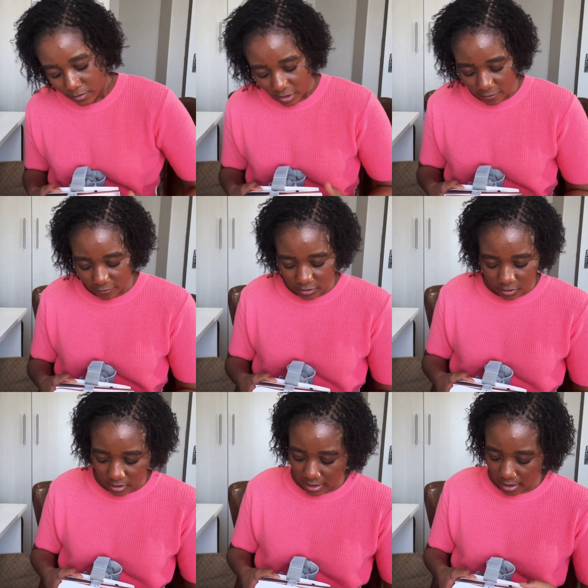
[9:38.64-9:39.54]
if it's
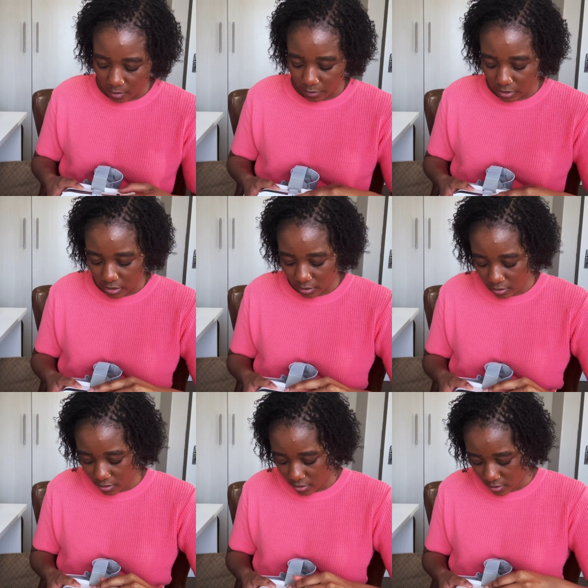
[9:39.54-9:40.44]
gonna help a little.
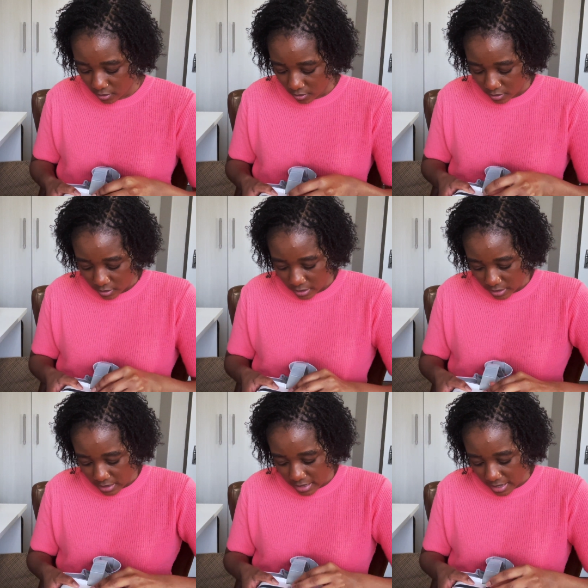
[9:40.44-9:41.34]

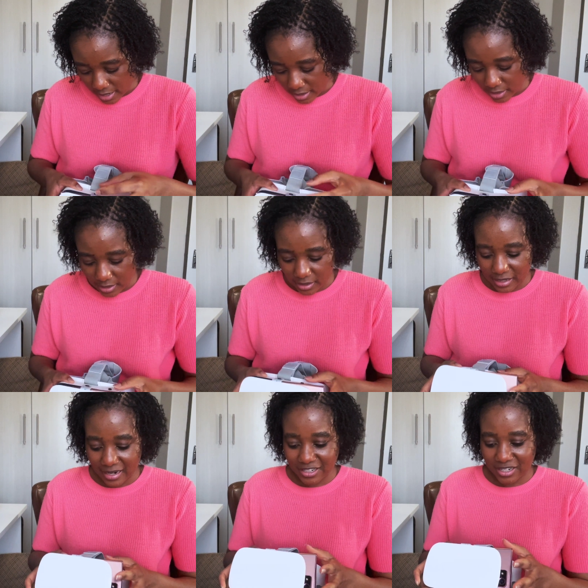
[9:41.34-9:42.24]
Yeah, it
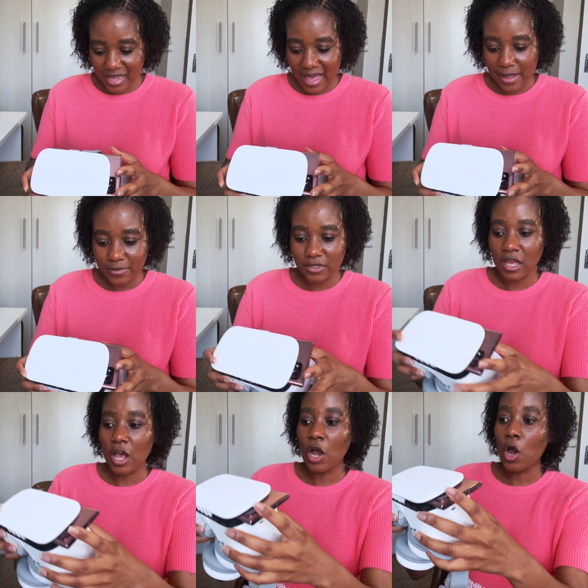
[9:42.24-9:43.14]
actually helps
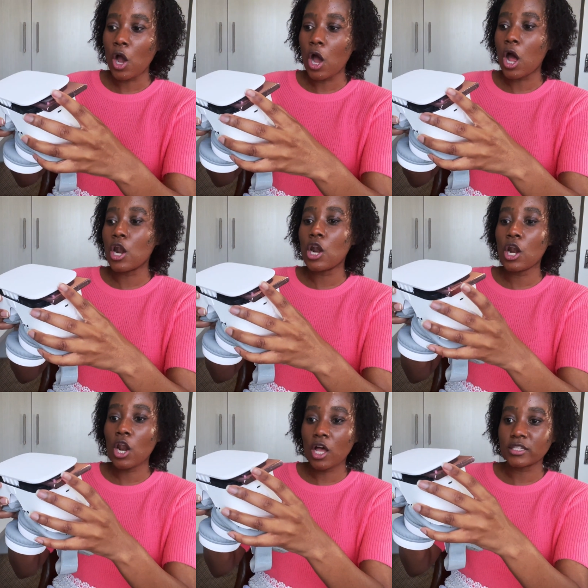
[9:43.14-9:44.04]
a
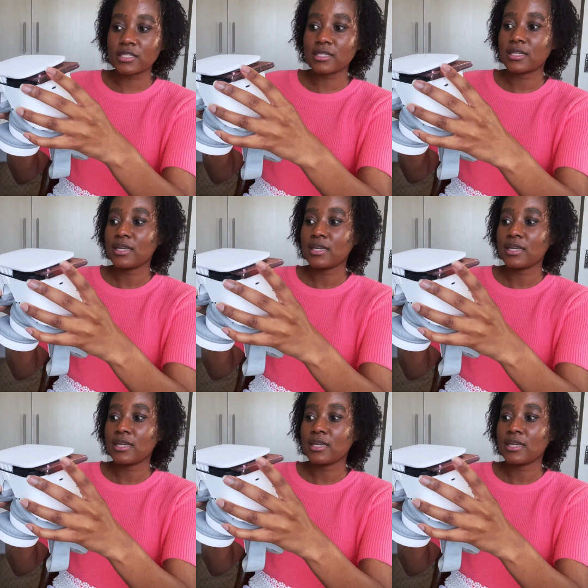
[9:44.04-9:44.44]
lot.